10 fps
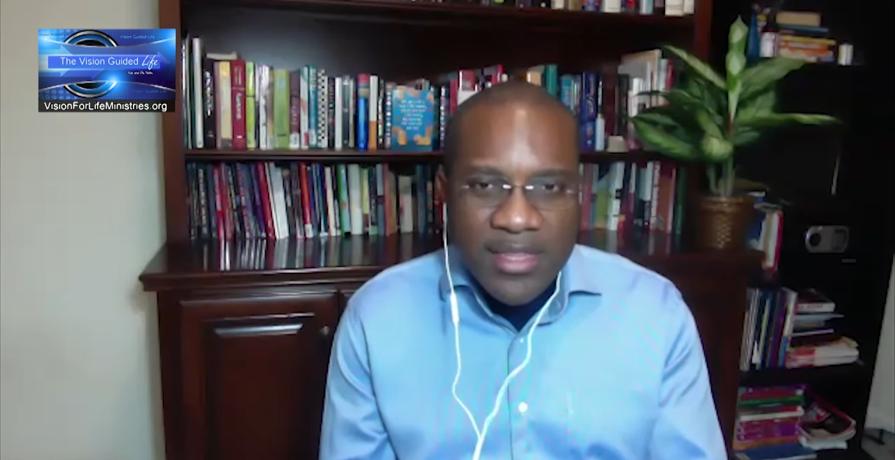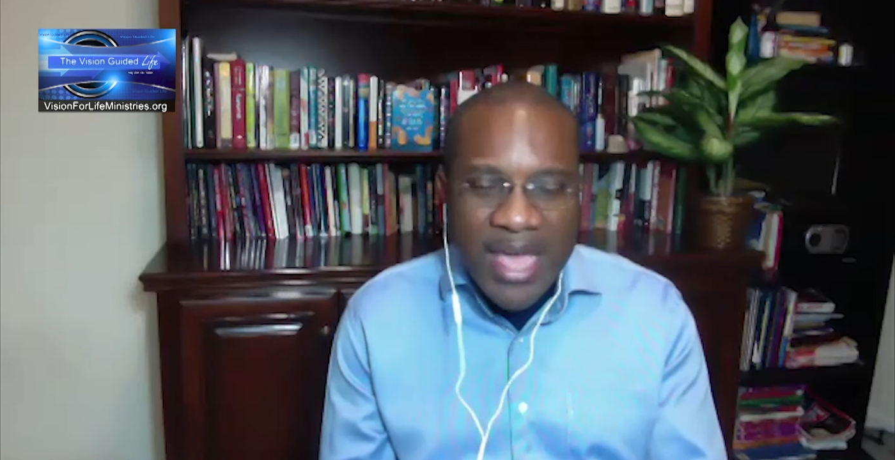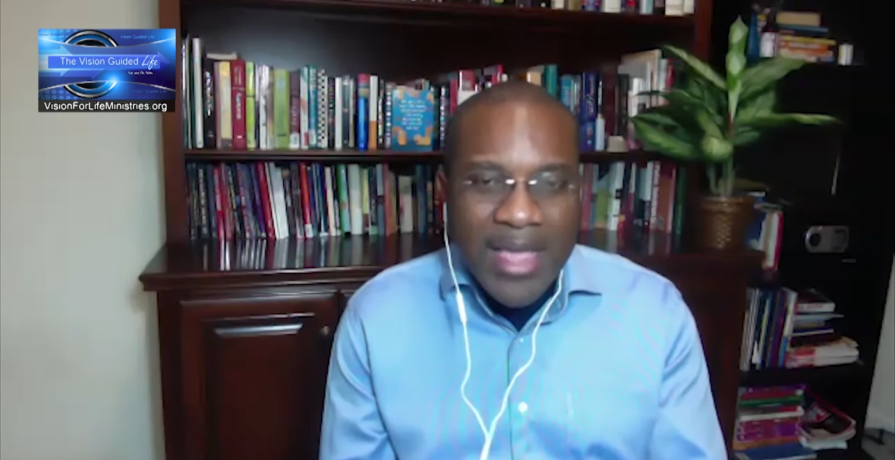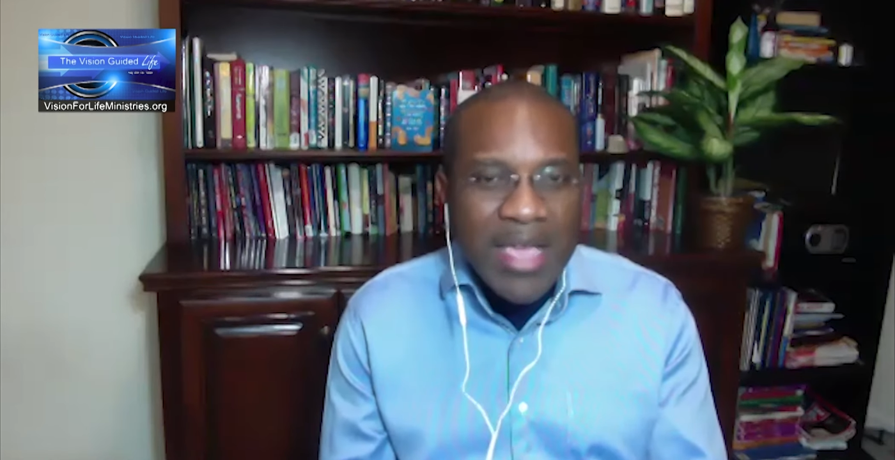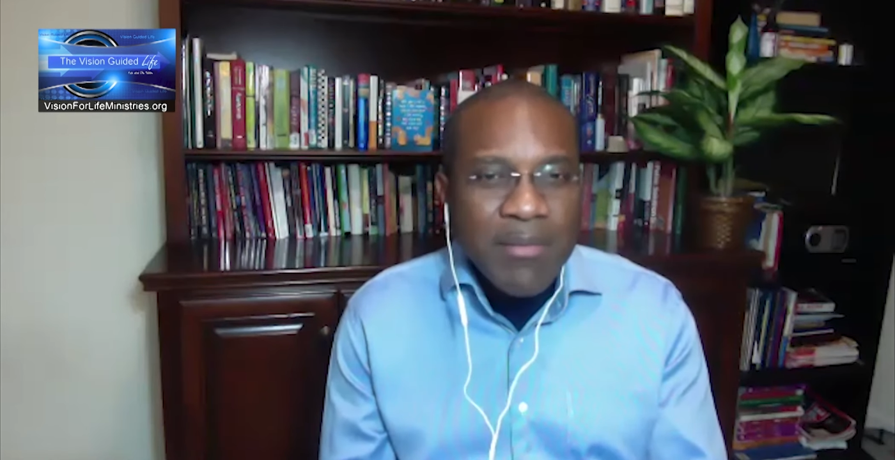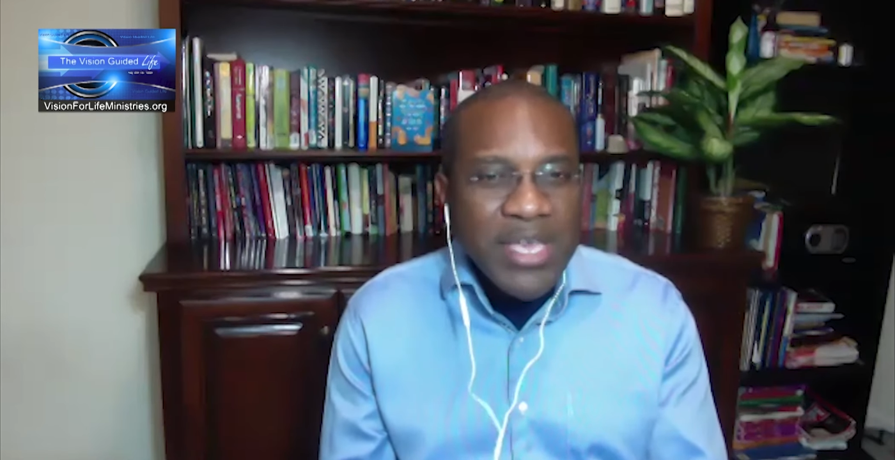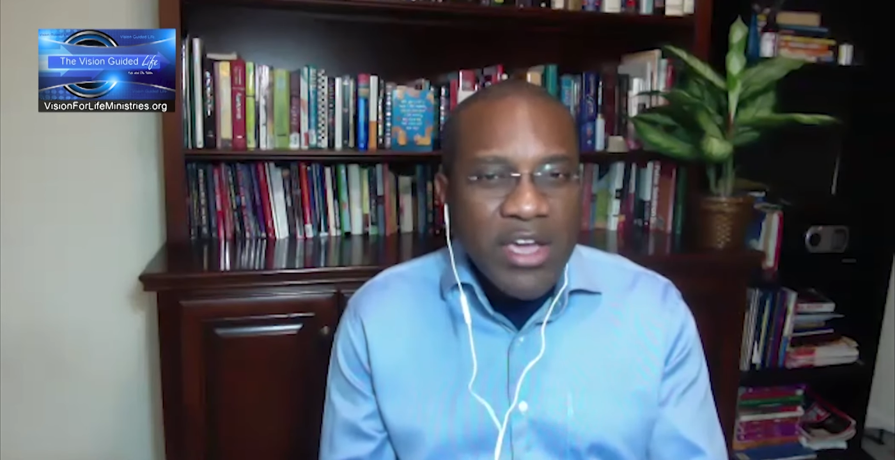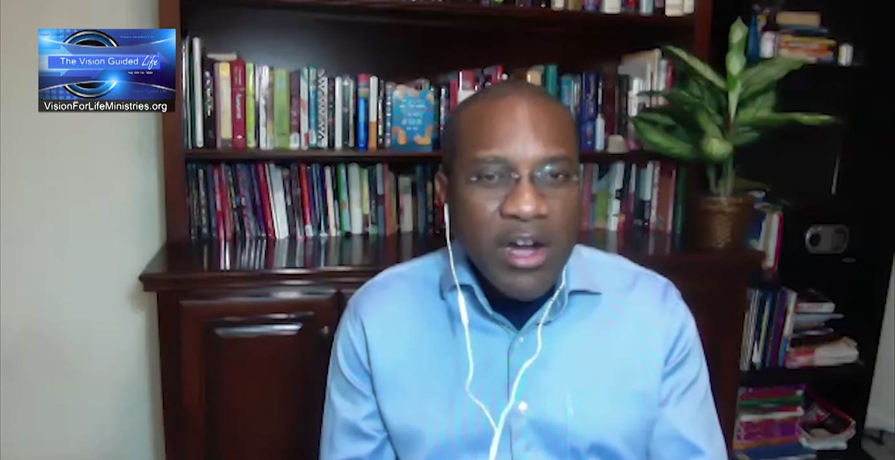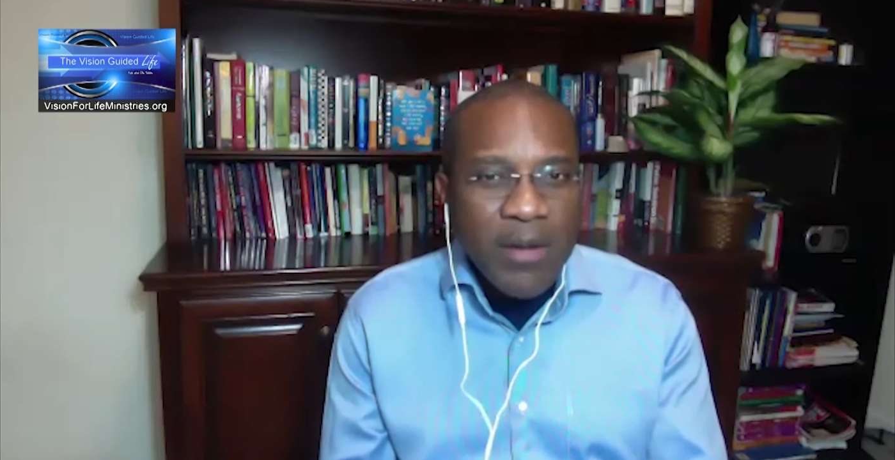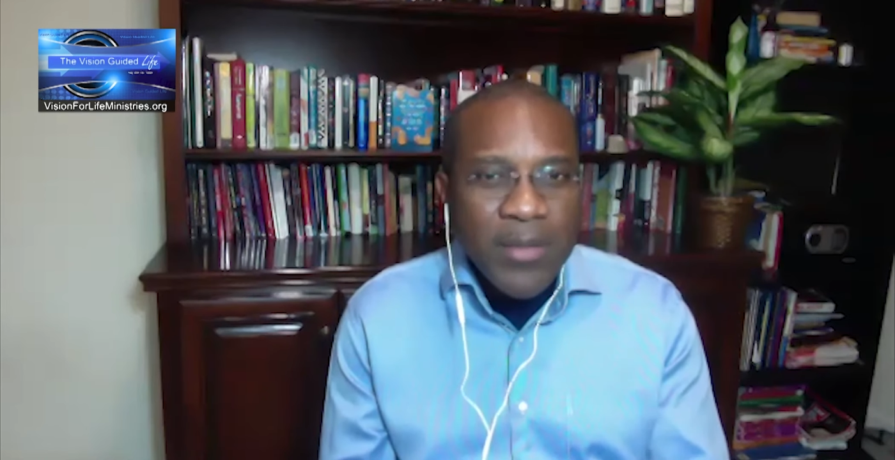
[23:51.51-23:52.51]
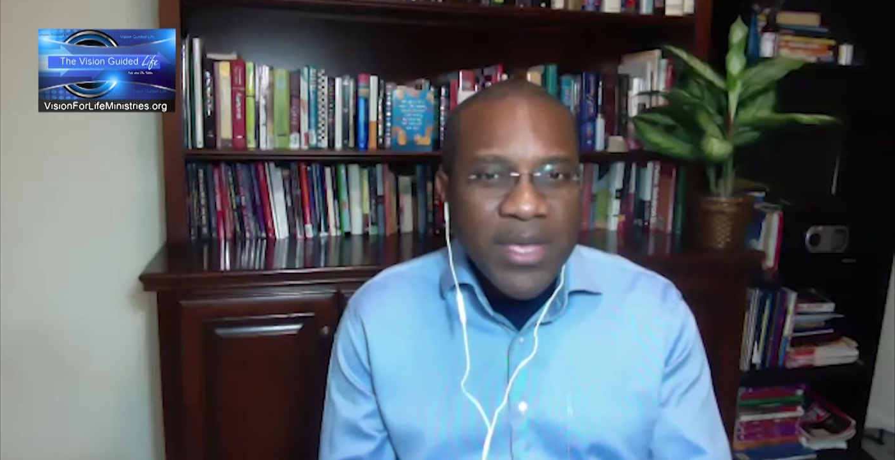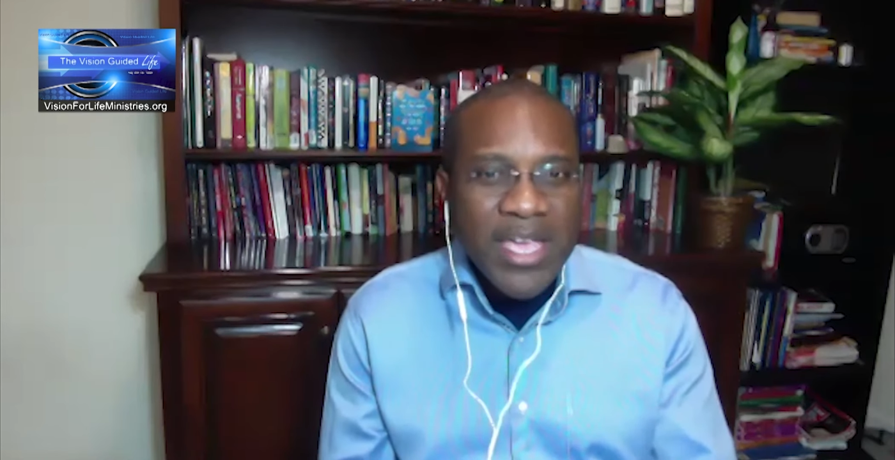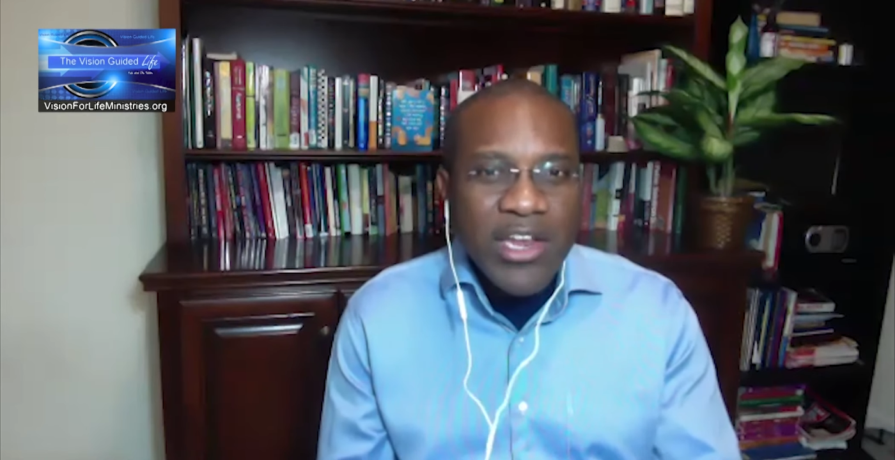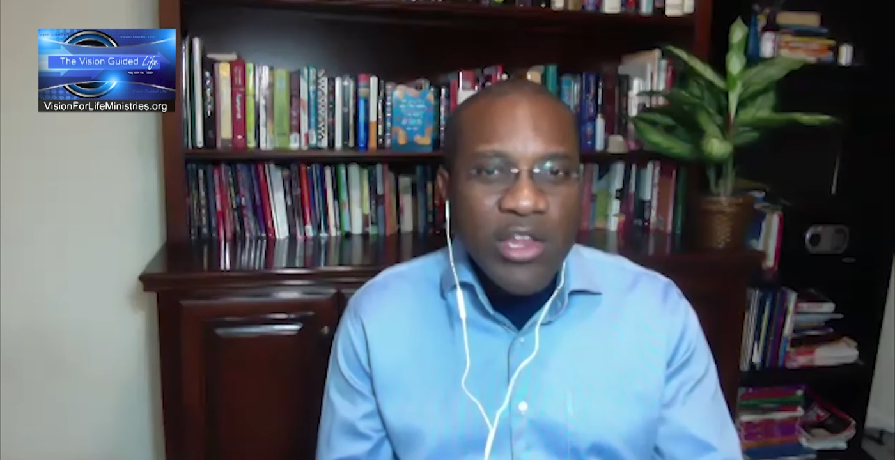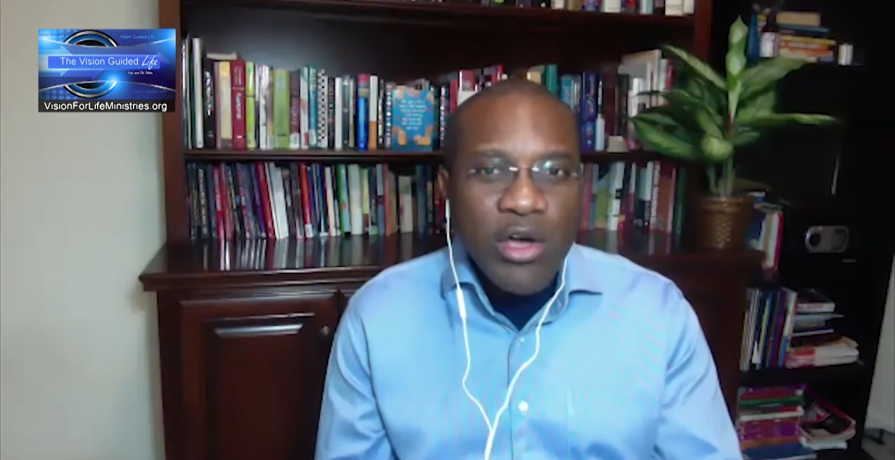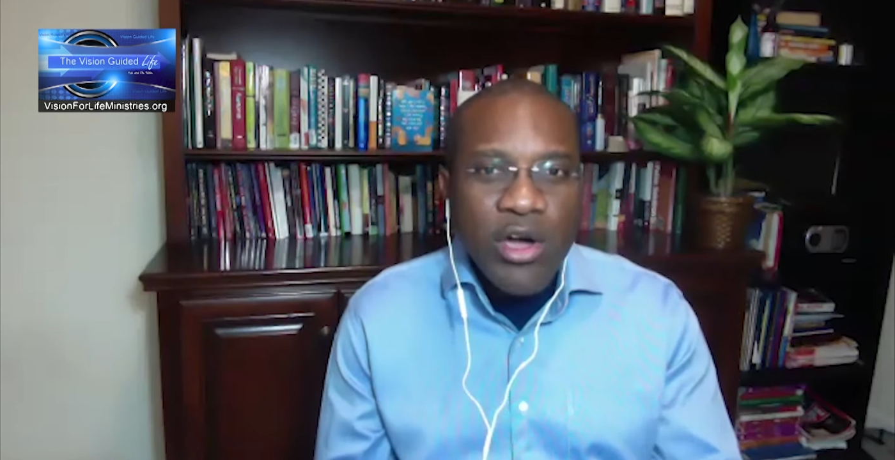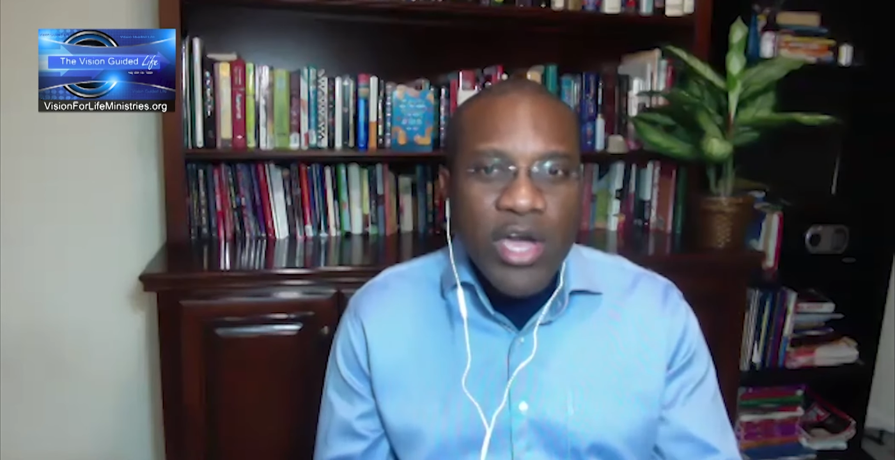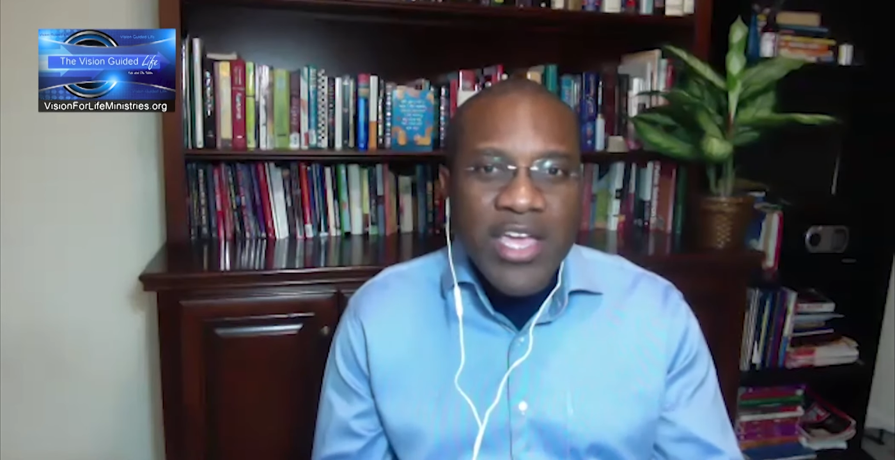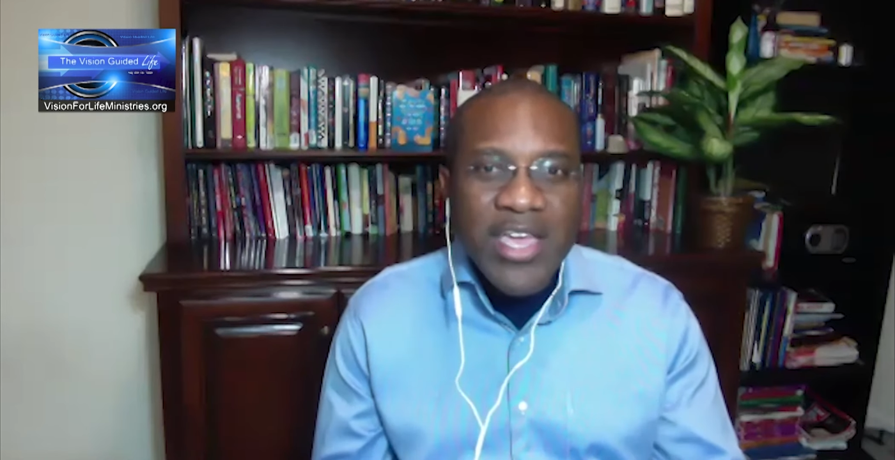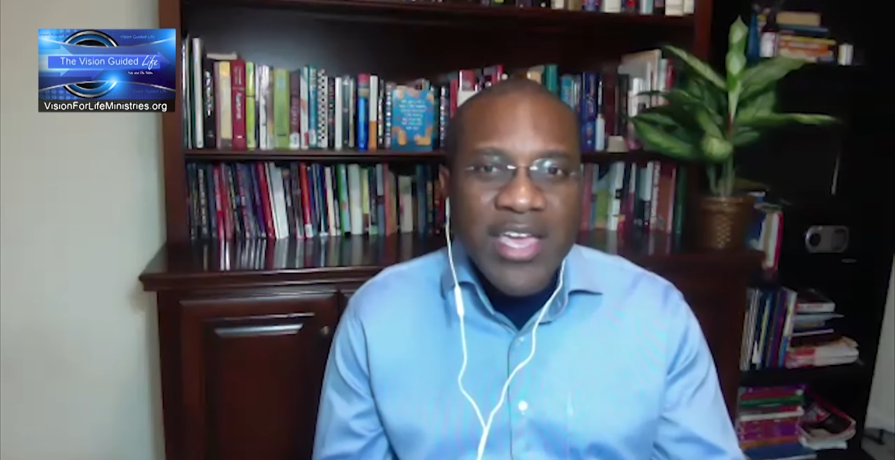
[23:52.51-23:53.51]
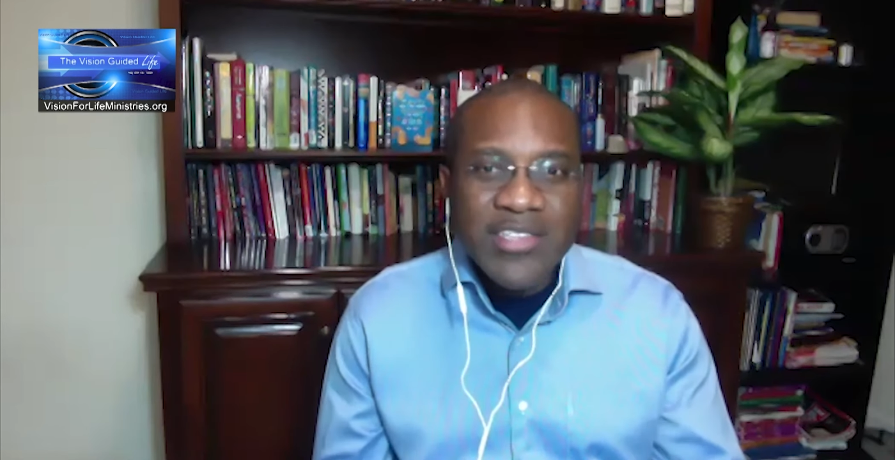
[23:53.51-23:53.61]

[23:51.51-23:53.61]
that can become a, lo- a,